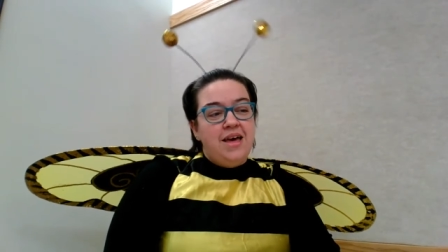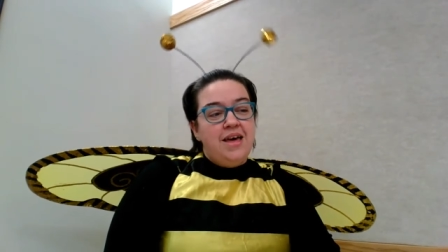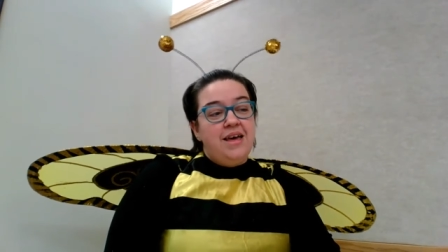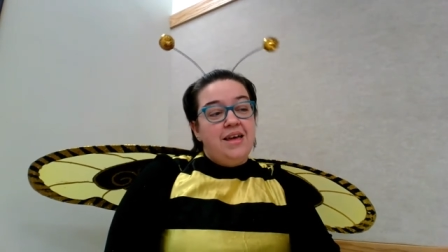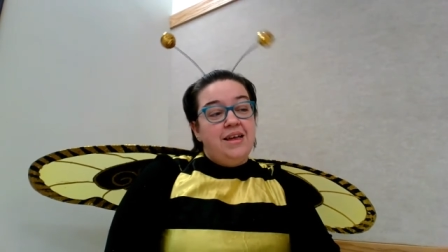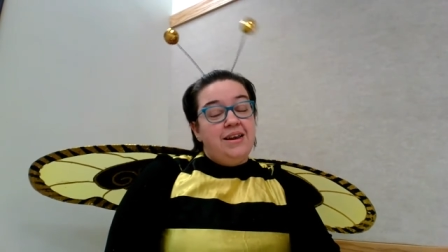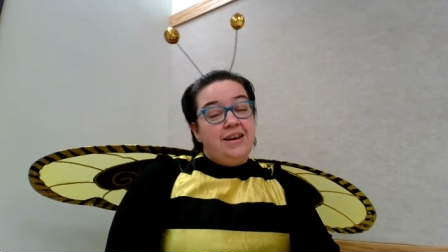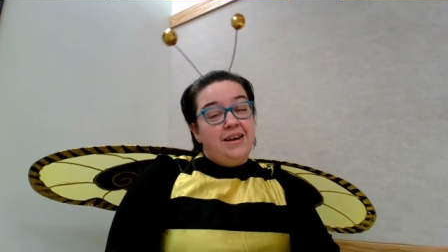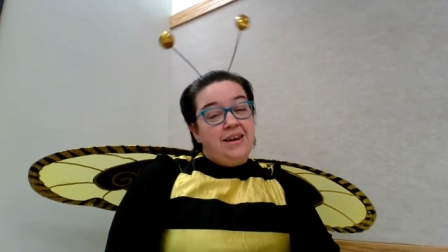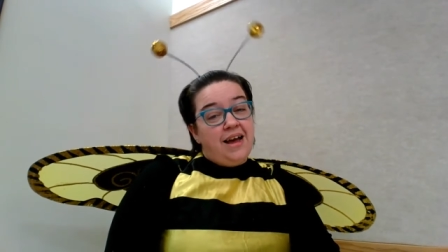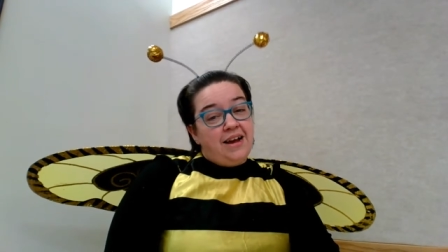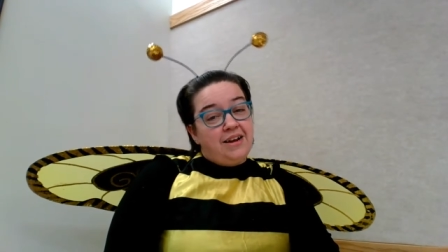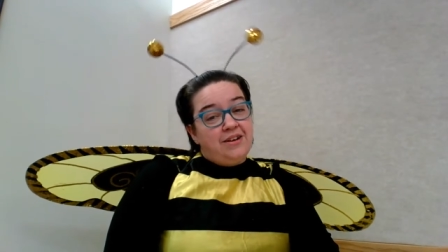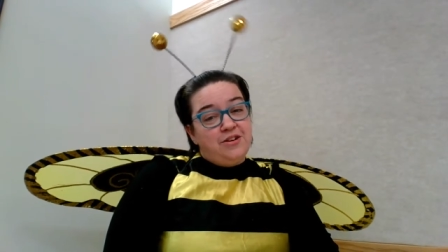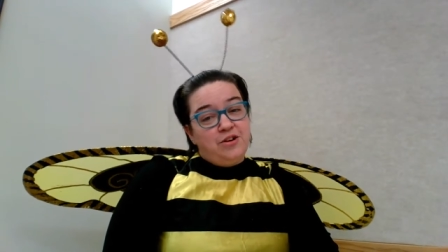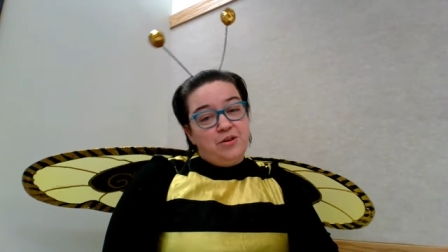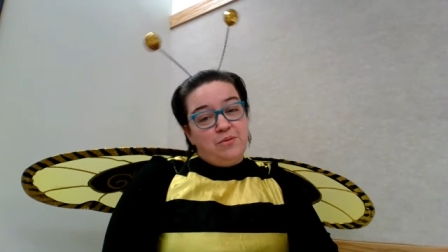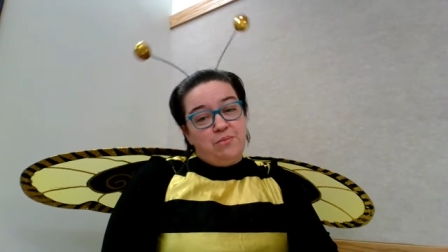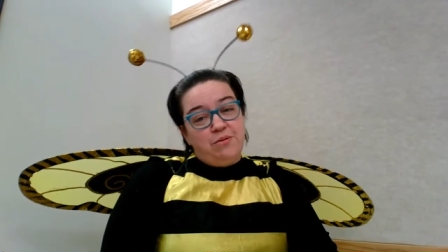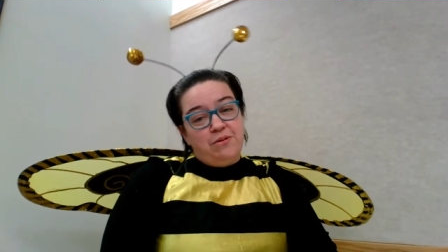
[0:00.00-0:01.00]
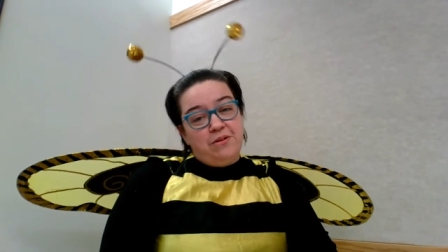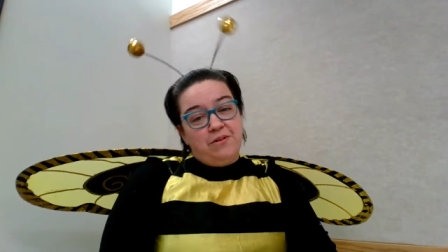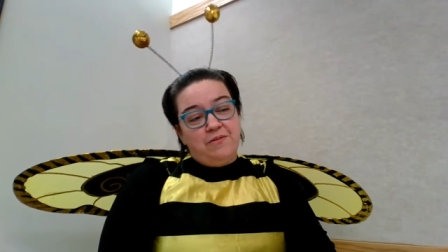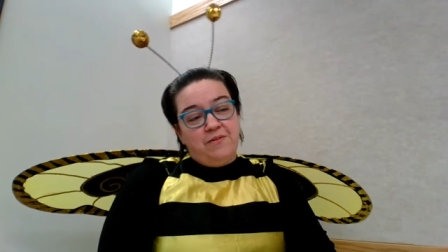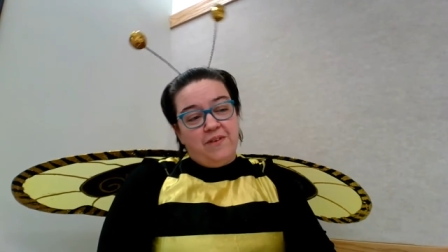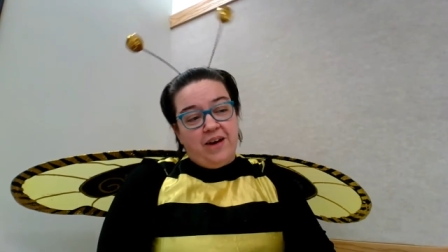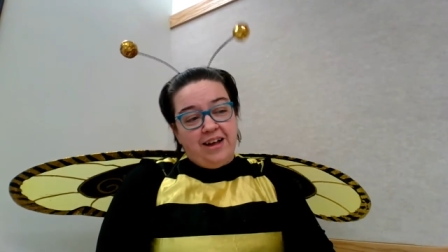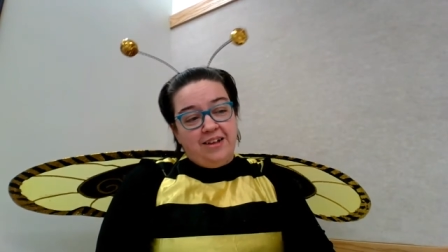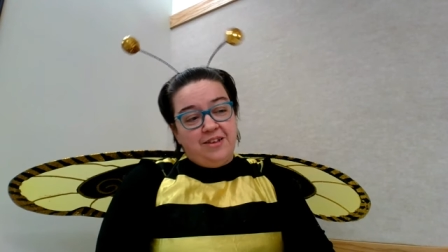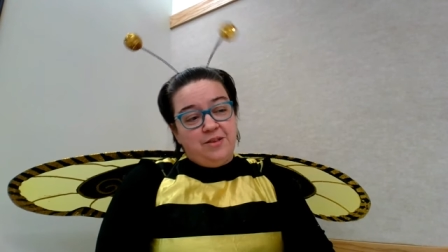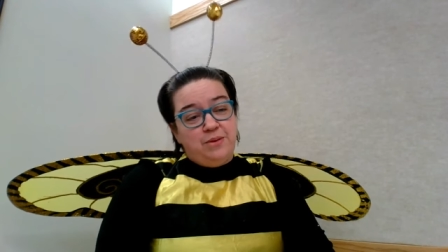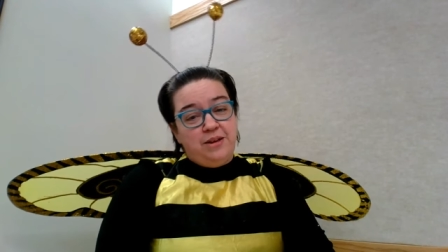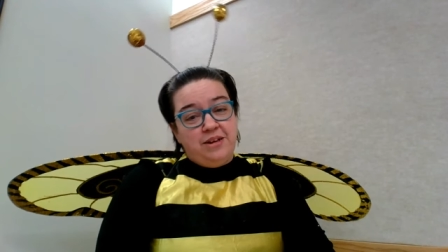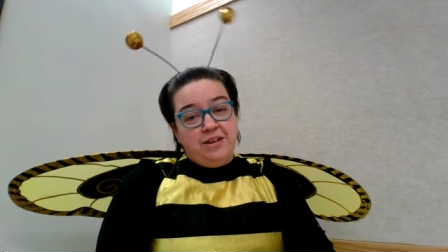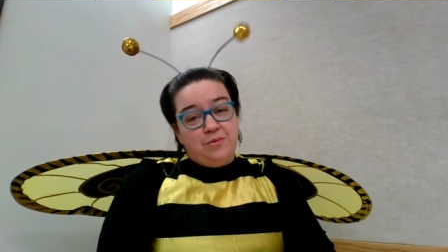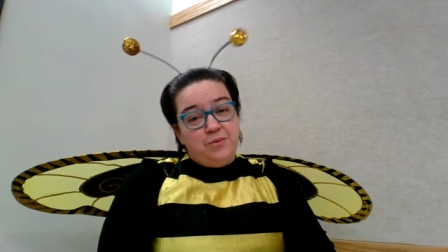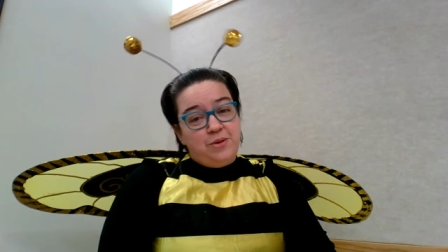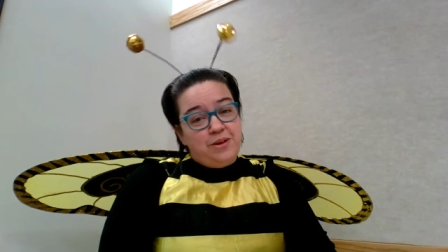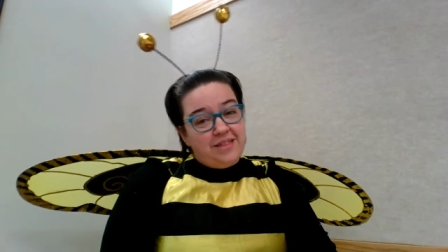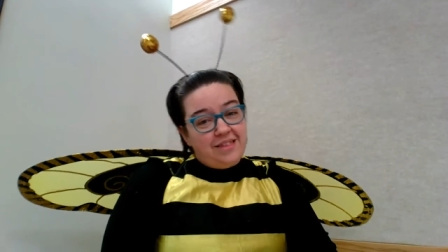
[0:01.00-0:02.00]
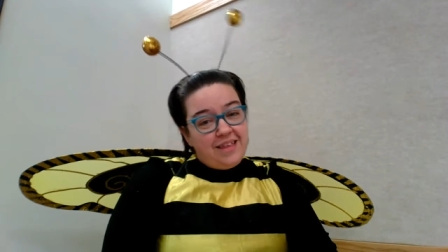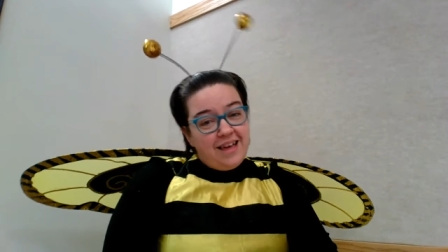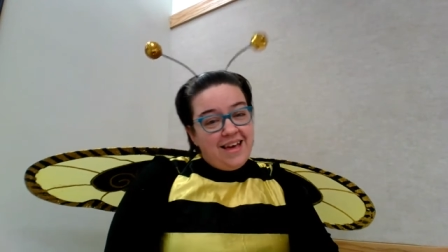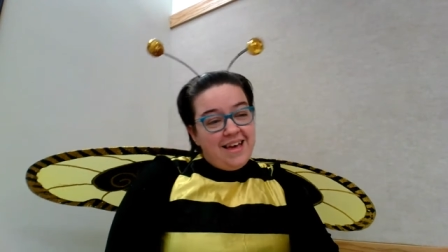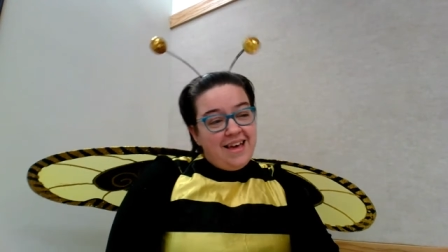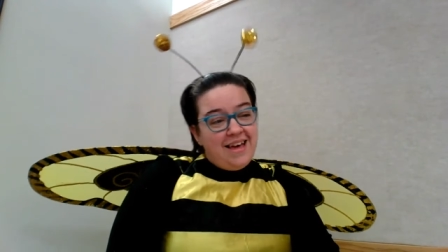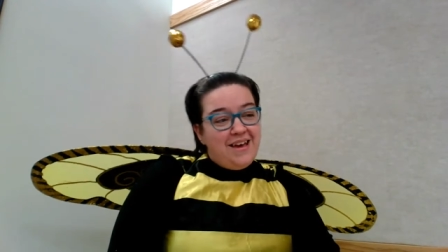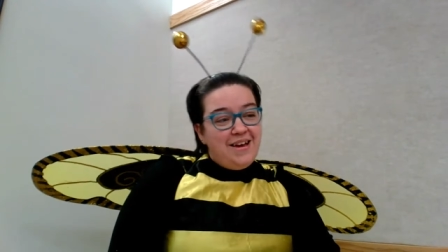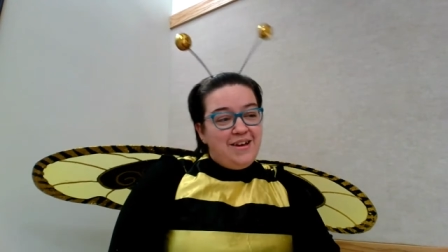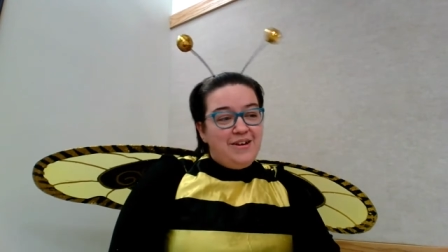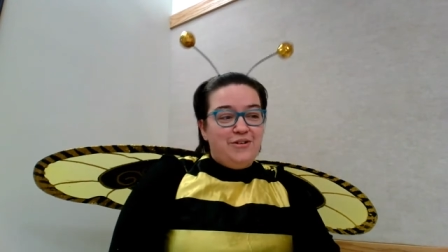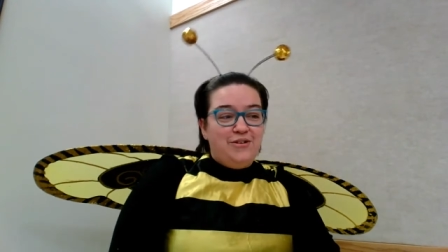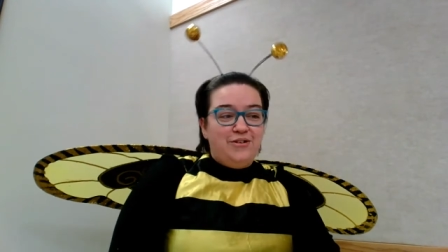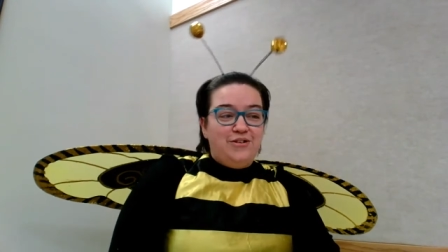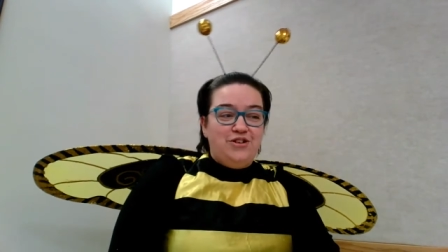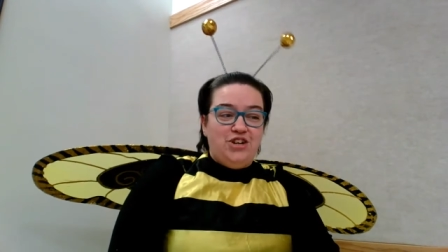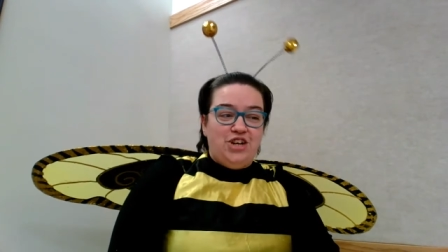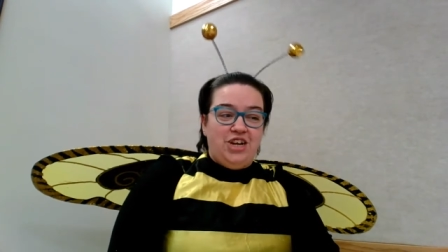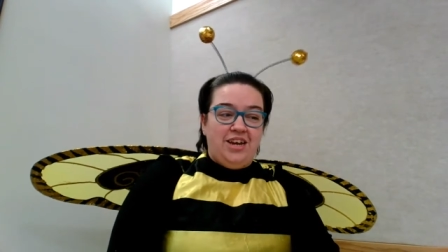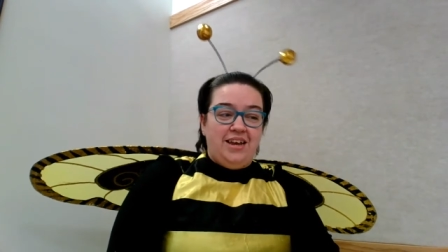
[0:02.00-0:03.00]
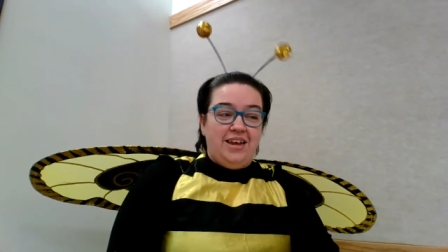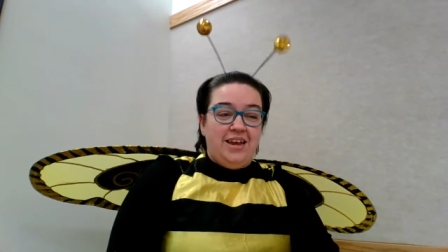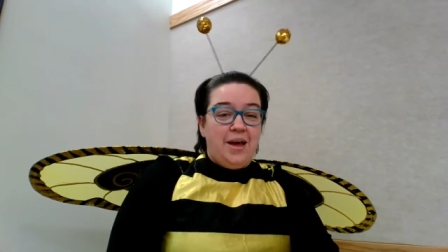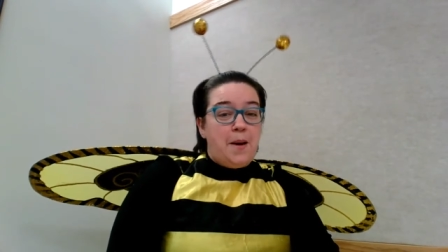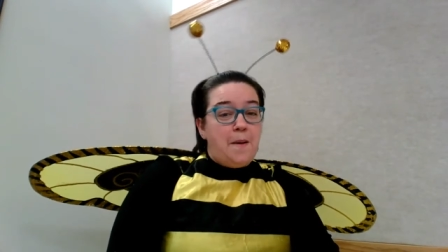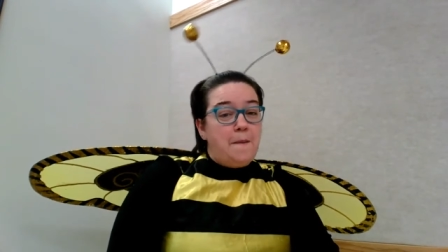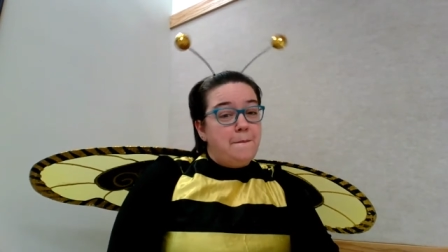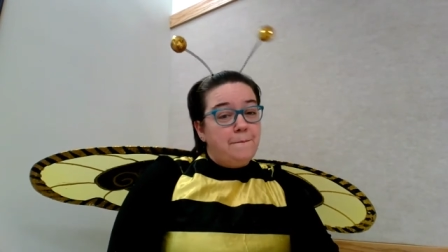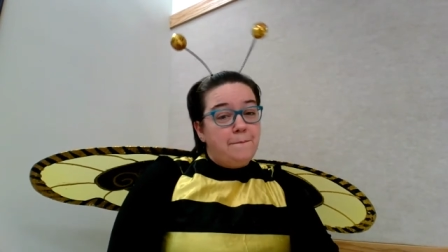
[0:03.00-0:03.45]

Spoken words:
Nectar provides bees with energy.